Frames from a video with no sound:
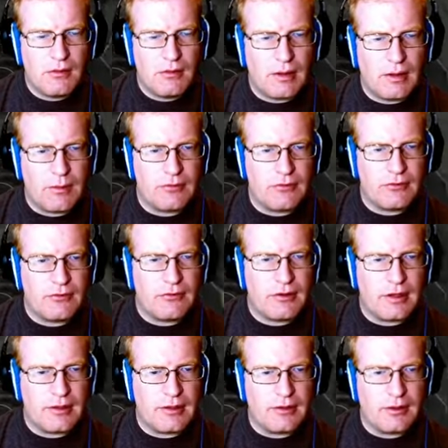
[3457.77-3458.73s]
That was
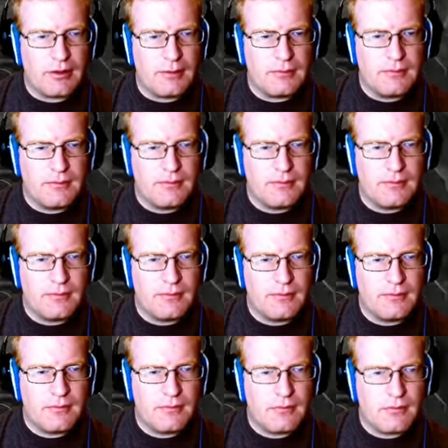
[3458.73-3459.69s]
kind of dumb.
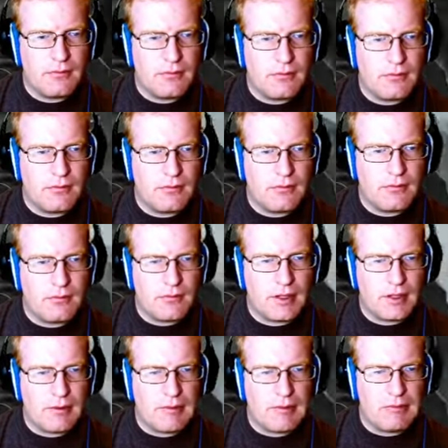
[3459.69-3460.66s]

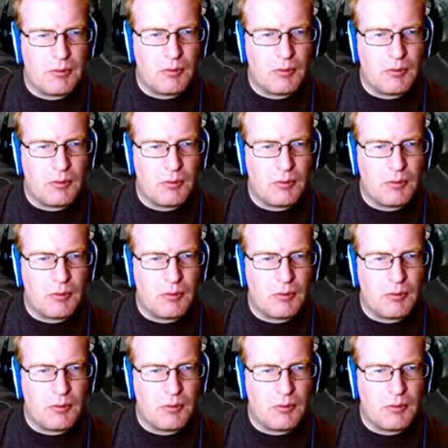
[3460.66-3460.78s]
Okay, maybe